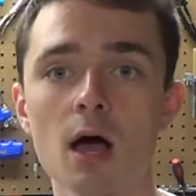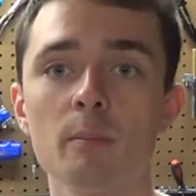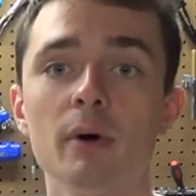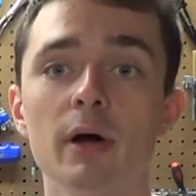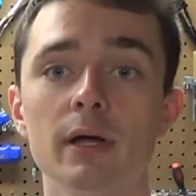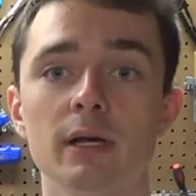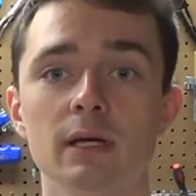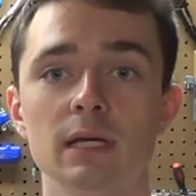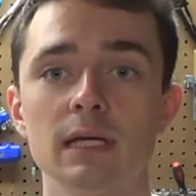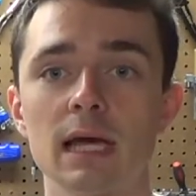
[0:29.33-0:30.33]
But
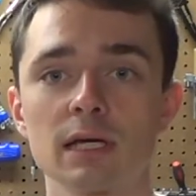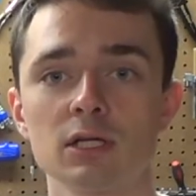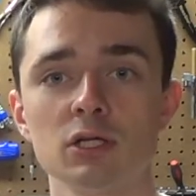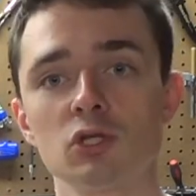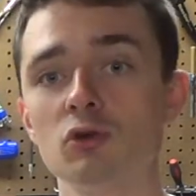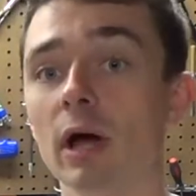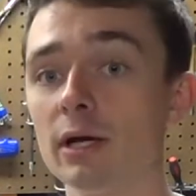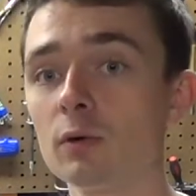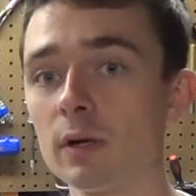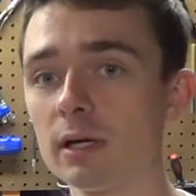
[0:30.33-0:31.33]
he actually just
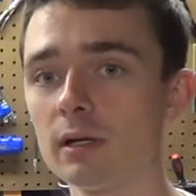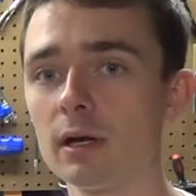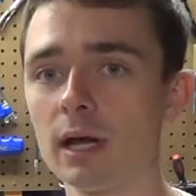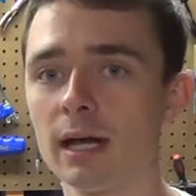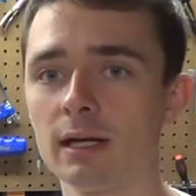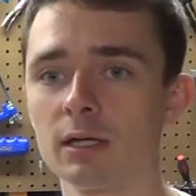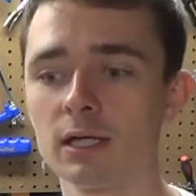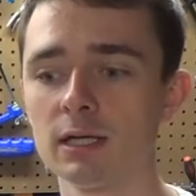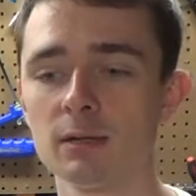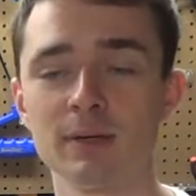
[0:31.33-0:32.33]
graduated
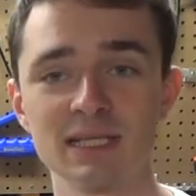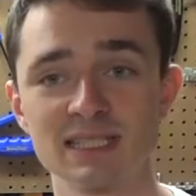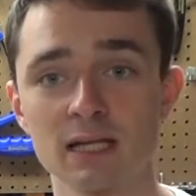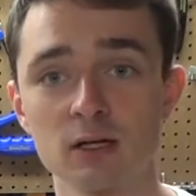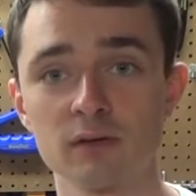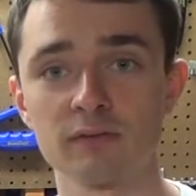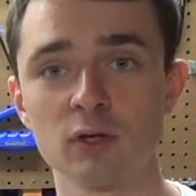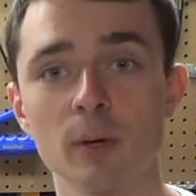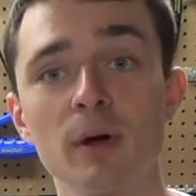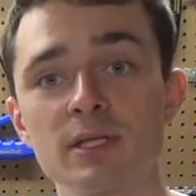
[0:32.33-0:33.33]
and did a big sell-off,
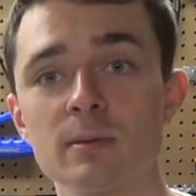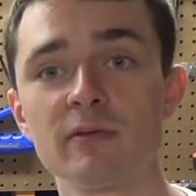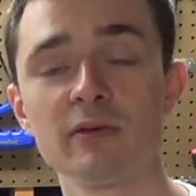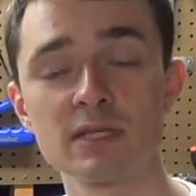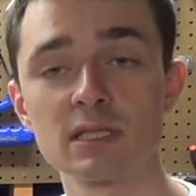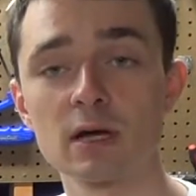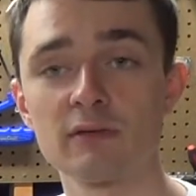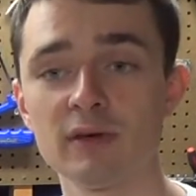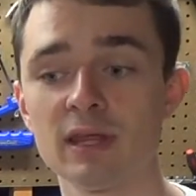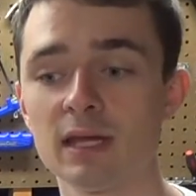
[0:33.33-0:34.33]
so I bought some of his
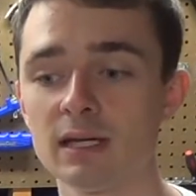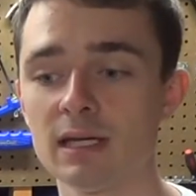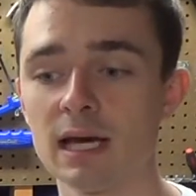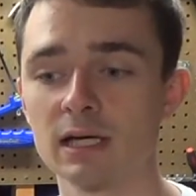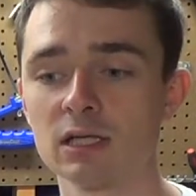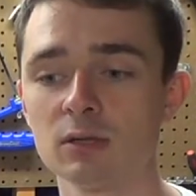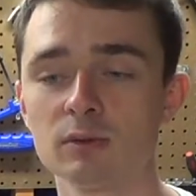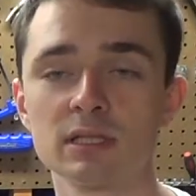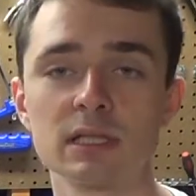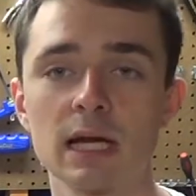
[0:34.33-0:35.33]
stuff, and then he actually
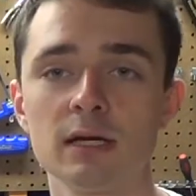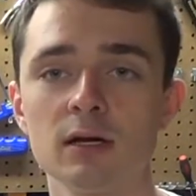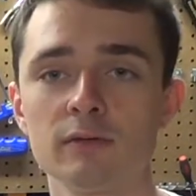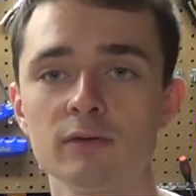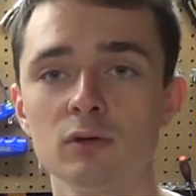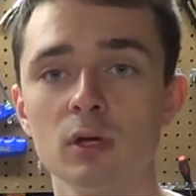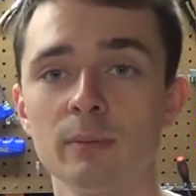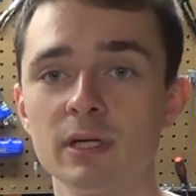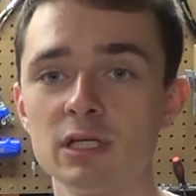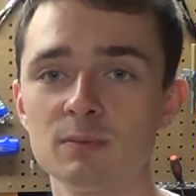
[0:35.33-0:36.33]
was kind enough to let
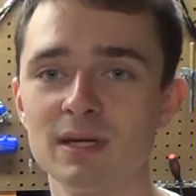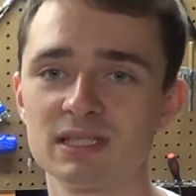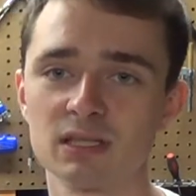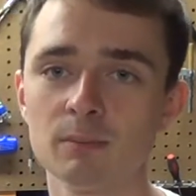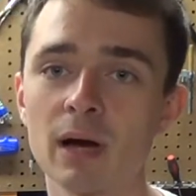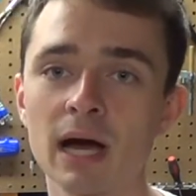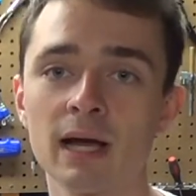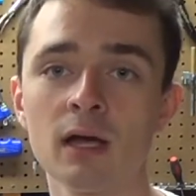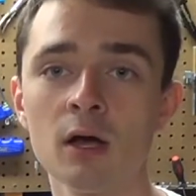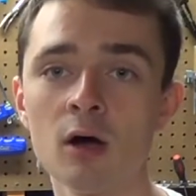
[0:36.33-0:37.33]
me just basically buy
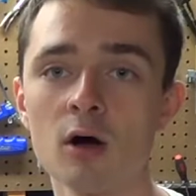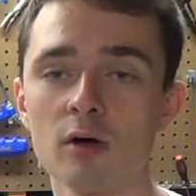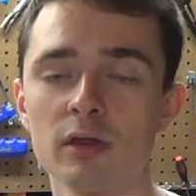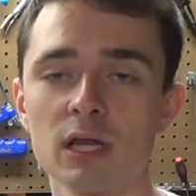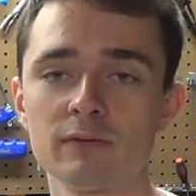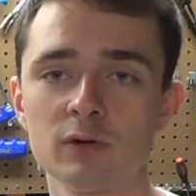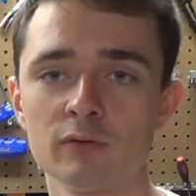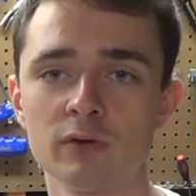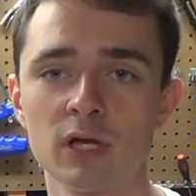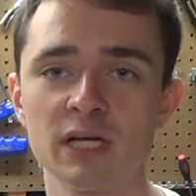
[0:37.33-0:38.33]
all the
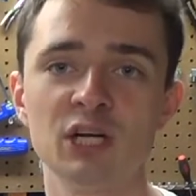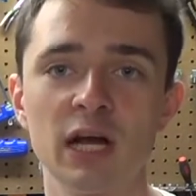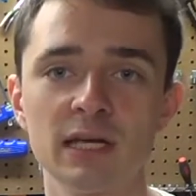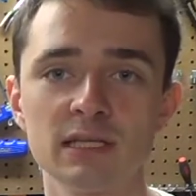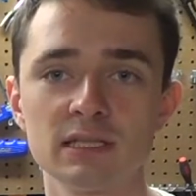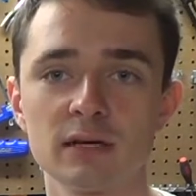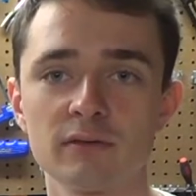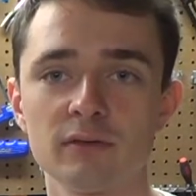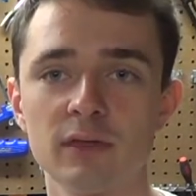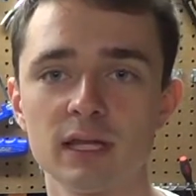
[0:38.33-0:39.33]
leftover like janky
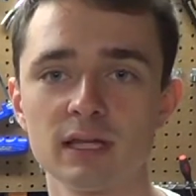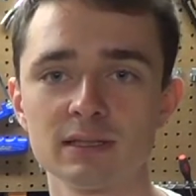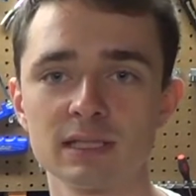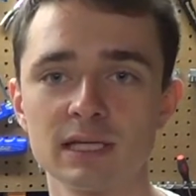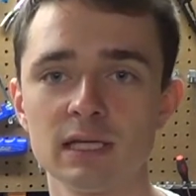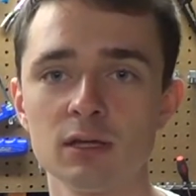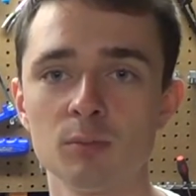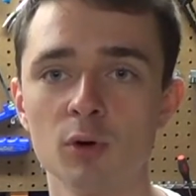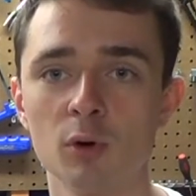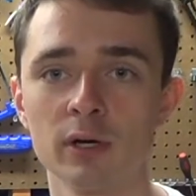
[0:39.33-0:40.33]
stuff that was like either
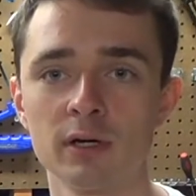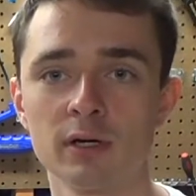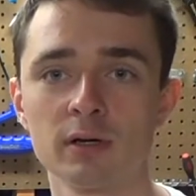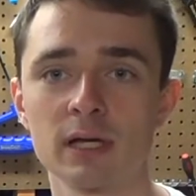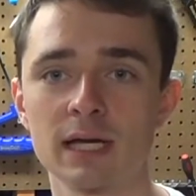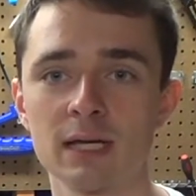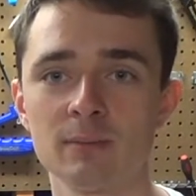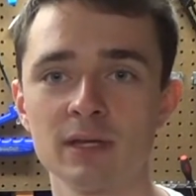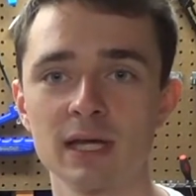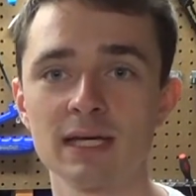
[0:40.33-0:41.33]
broken or like had
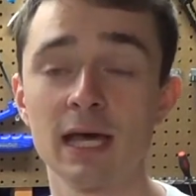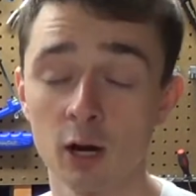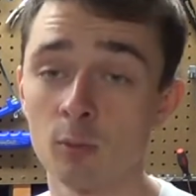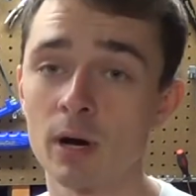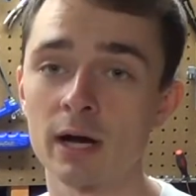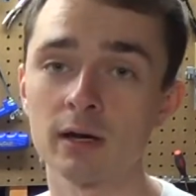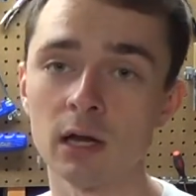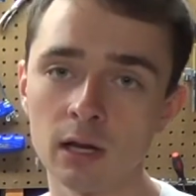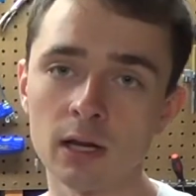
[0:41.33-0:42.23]
been like ghetto modded